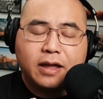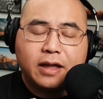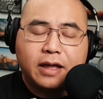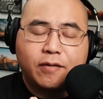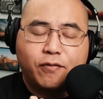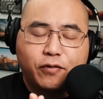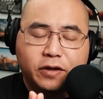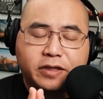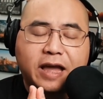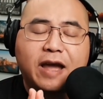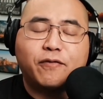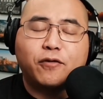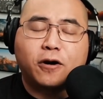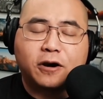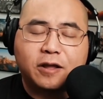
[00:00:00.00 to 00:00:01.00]
it feels
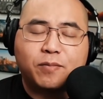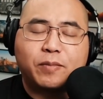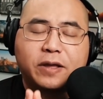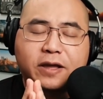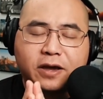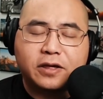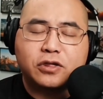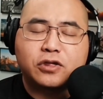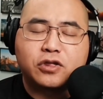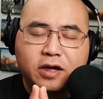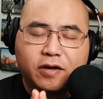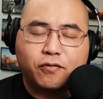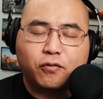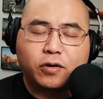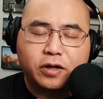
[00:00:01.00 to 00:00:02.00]
half-hearted because,
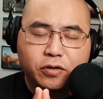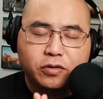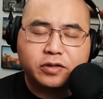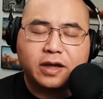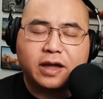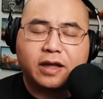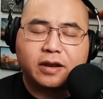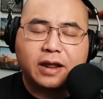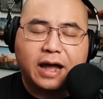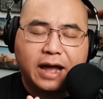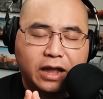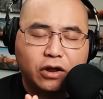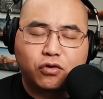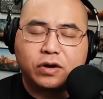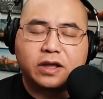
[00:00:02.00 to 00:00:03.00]
Jeff, what you said, I
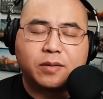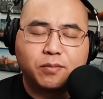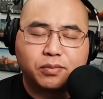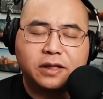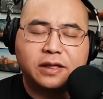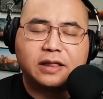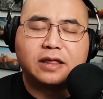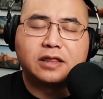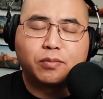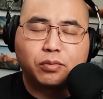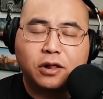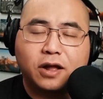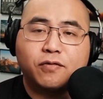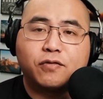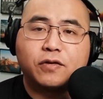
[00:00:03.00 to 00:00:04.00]
agree completely. The
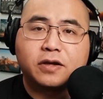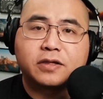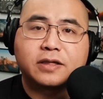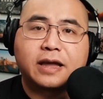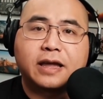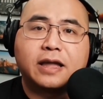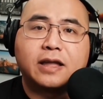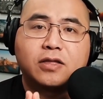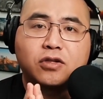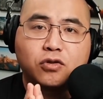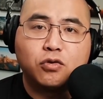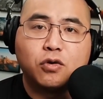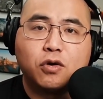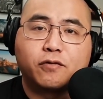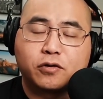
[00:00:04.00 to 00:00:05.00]
plot feels like it's
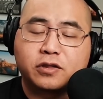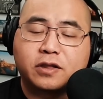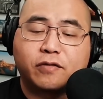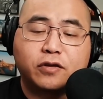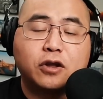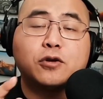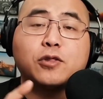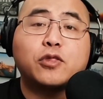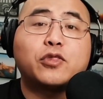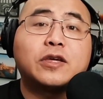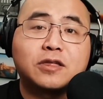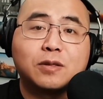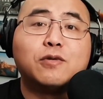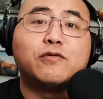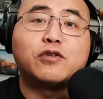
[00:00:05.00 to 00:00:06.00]
too overstuffed. Here are the
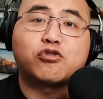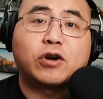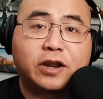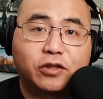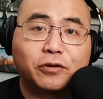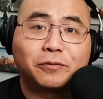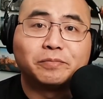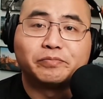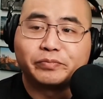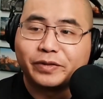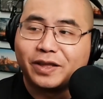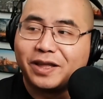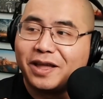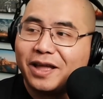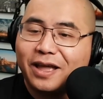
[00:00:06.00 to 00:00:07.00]
things the movie's trying to do.
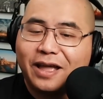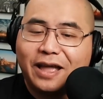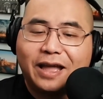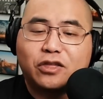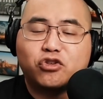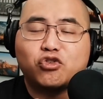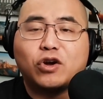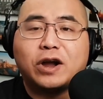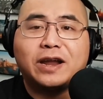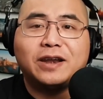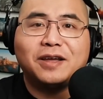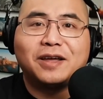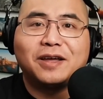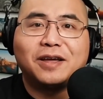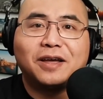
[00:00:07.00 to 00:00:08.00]
It's trying
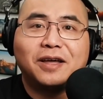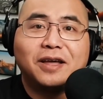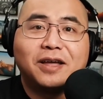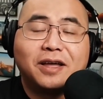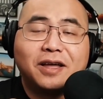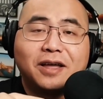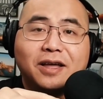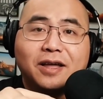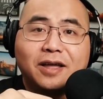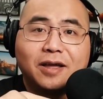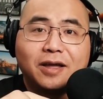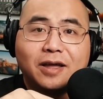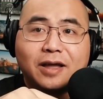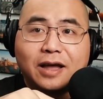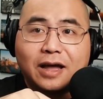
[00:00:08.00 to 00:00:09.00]
to
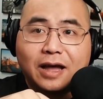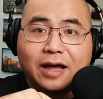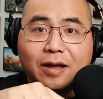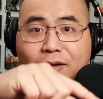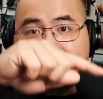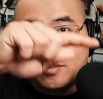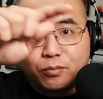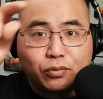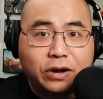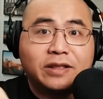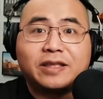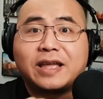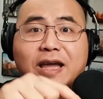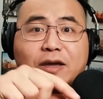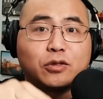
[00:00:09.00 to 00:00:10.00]
bring
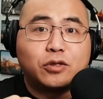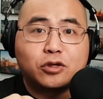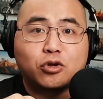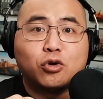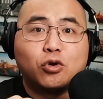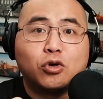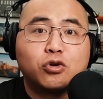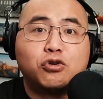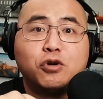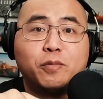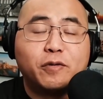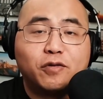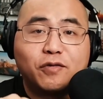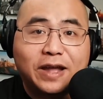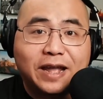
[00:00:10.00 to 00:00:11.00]
together this whole group
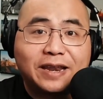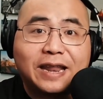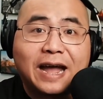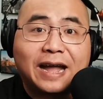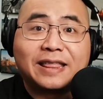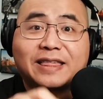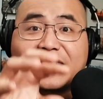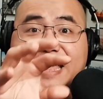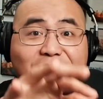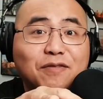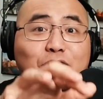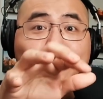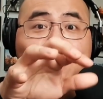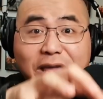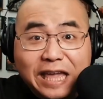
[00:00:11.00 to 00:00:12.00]
of the Van Dynes, like give
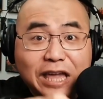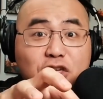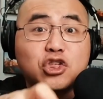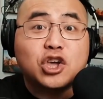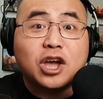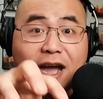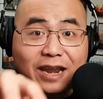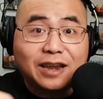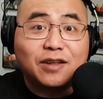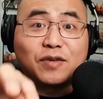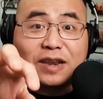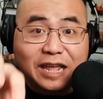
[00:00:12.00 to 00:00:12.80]
them each kind of an